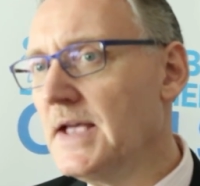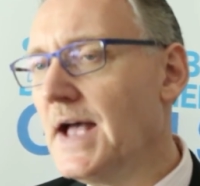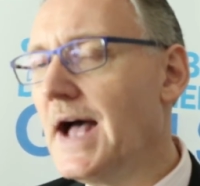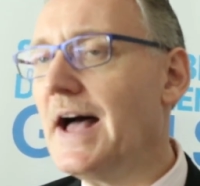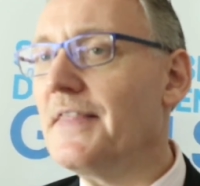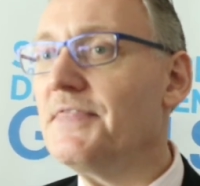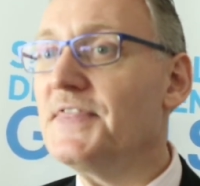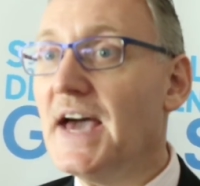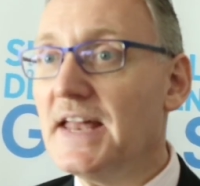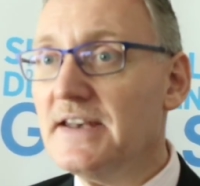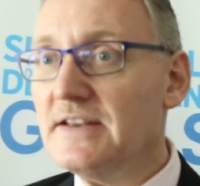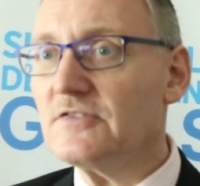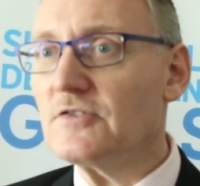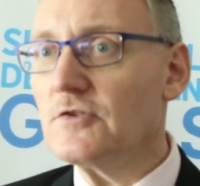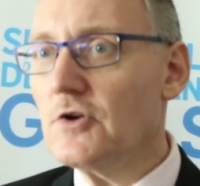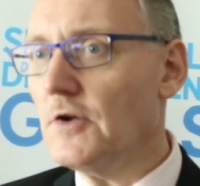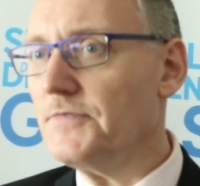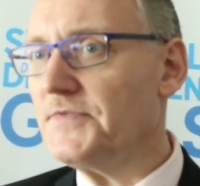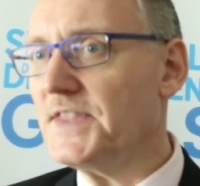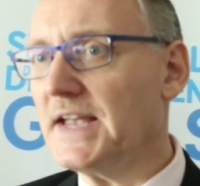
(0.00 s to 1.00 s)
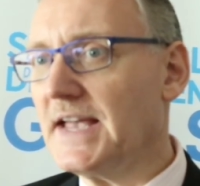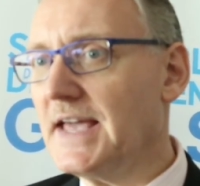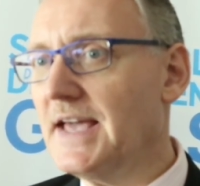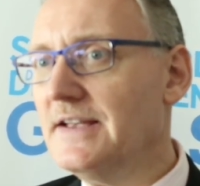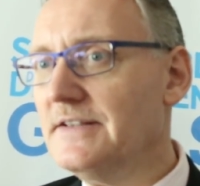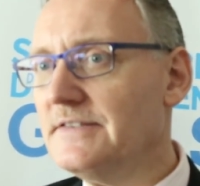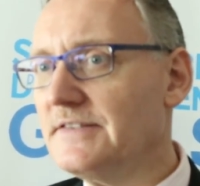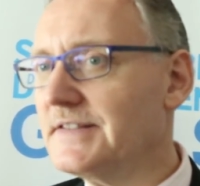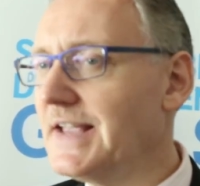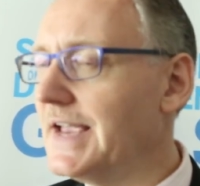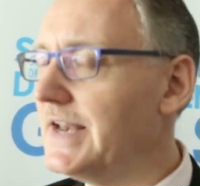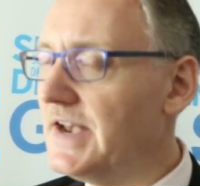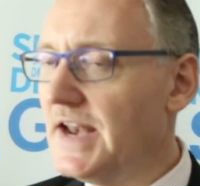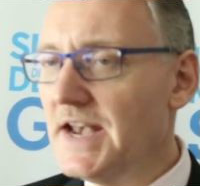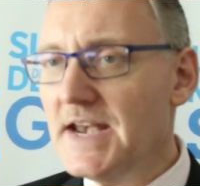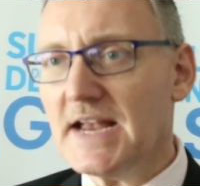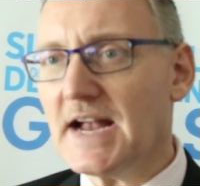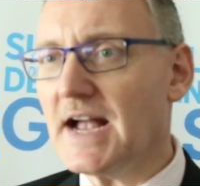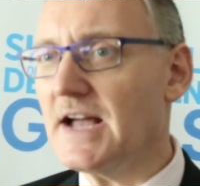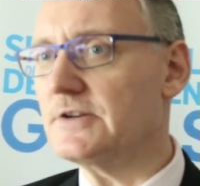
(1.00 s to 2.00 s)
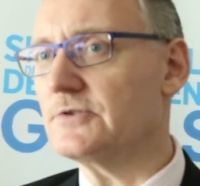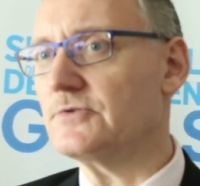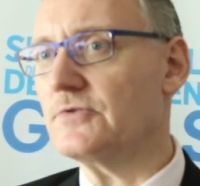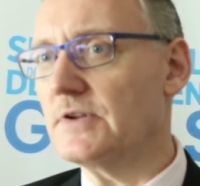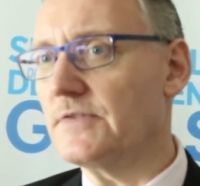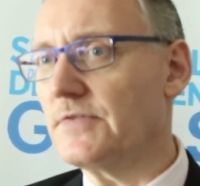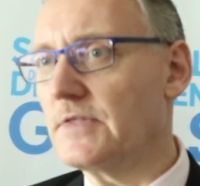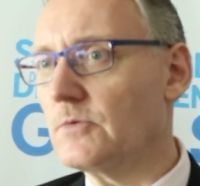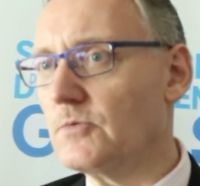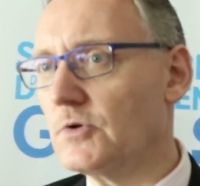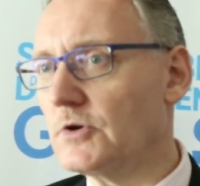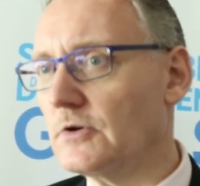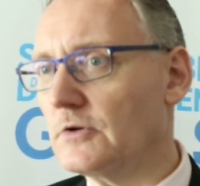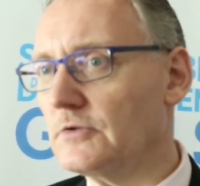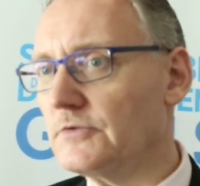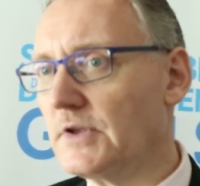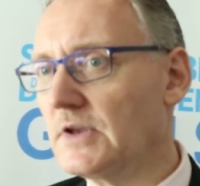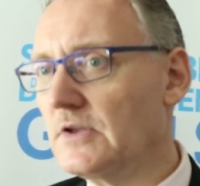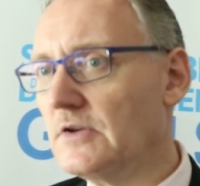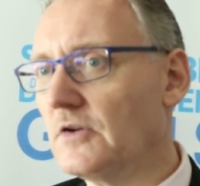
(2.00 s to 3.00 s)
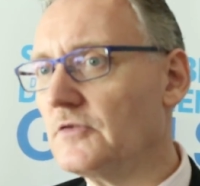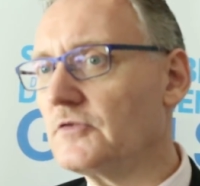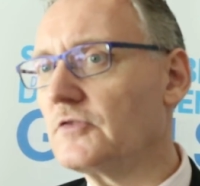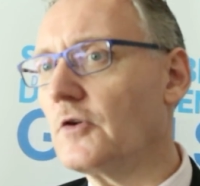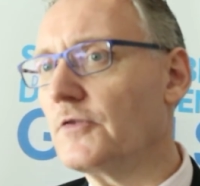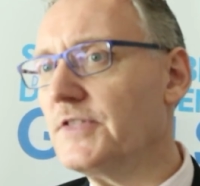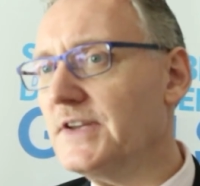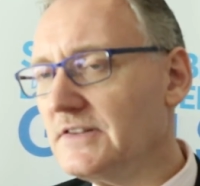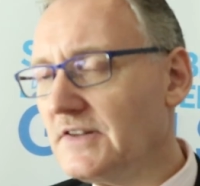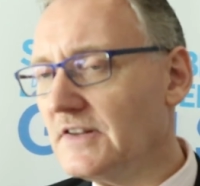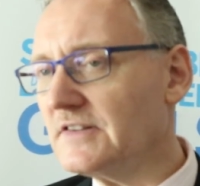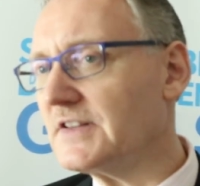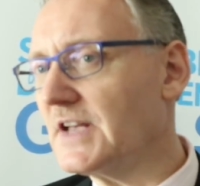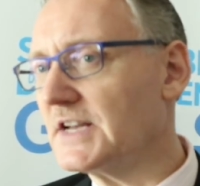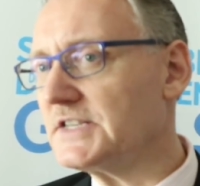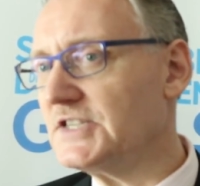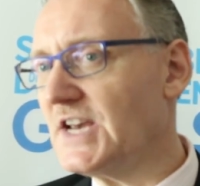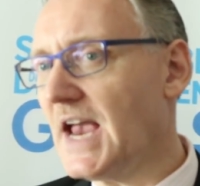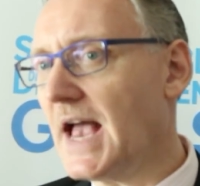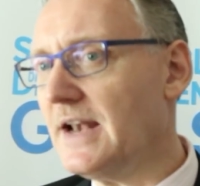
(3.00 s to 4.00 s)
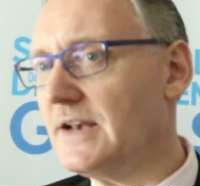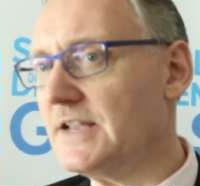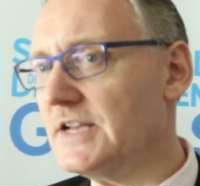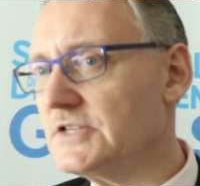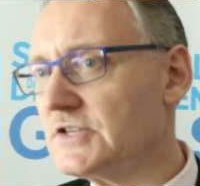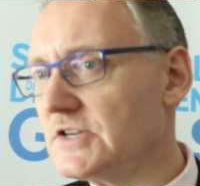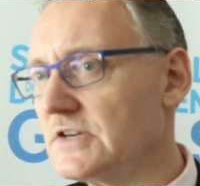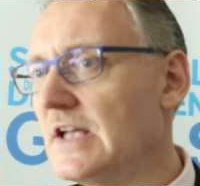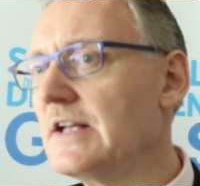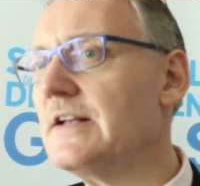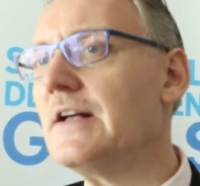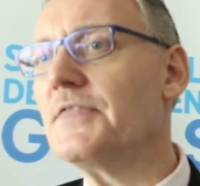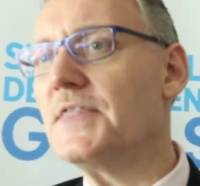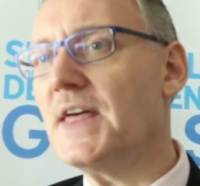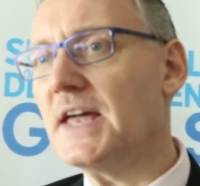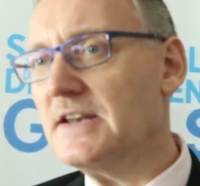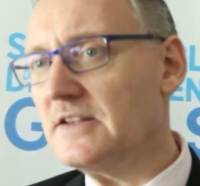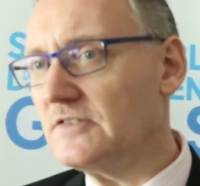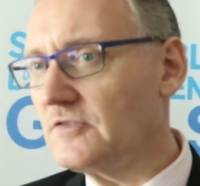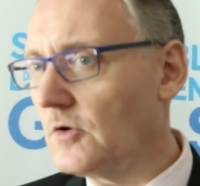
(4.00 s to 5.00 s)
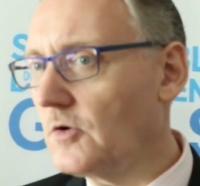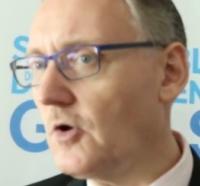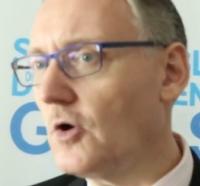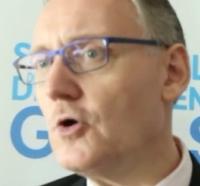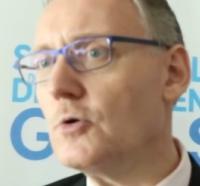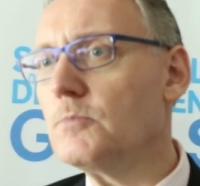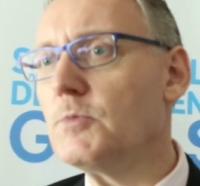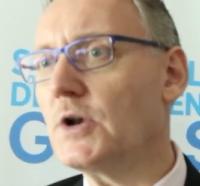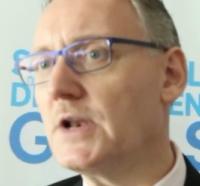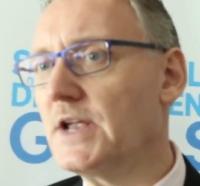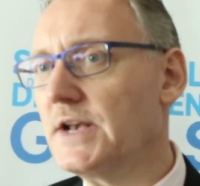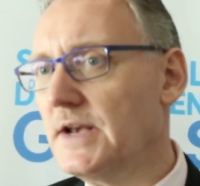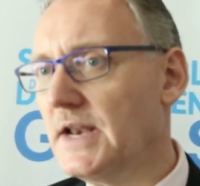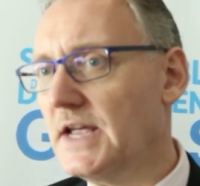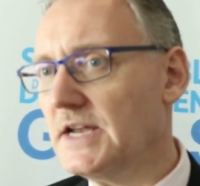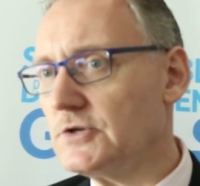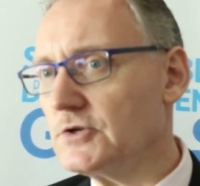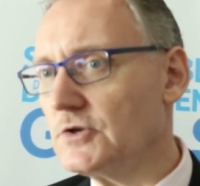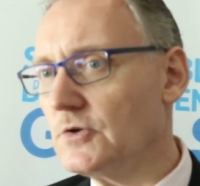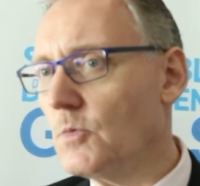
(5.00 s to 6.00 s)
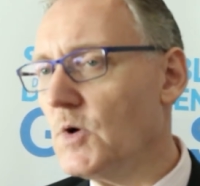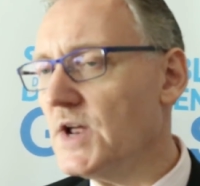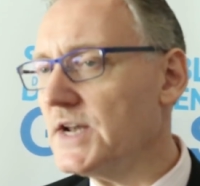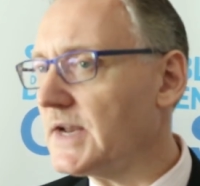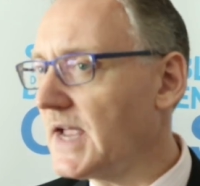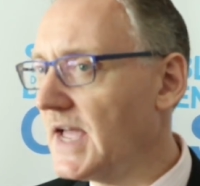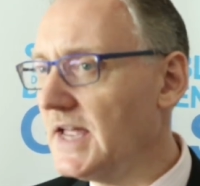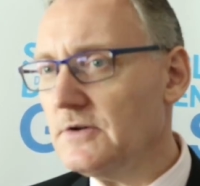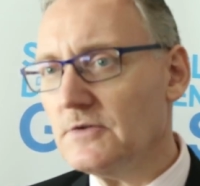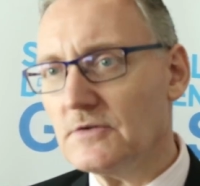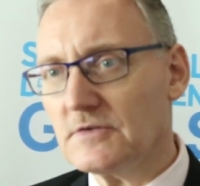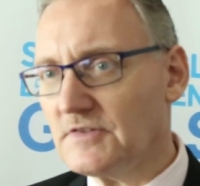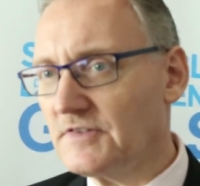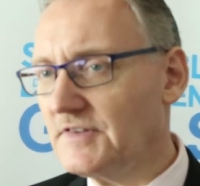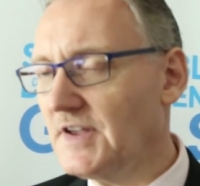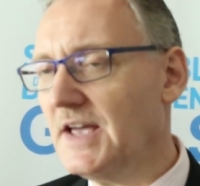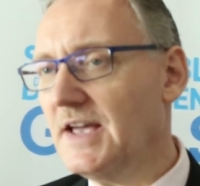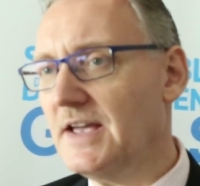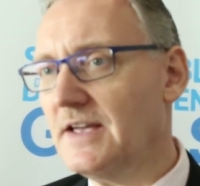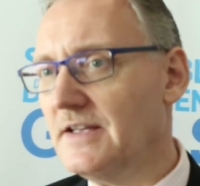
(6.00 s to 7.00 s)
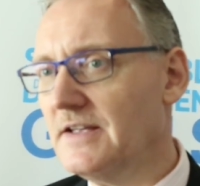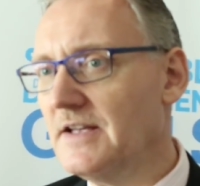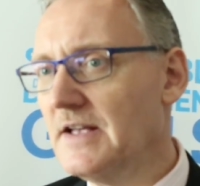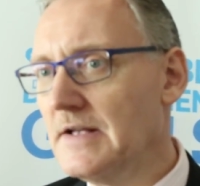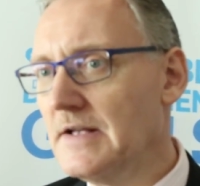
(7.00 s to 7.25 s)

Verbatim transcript: And that is not the case in any country in the world. So this is a challenge that is global in nature. One cannot say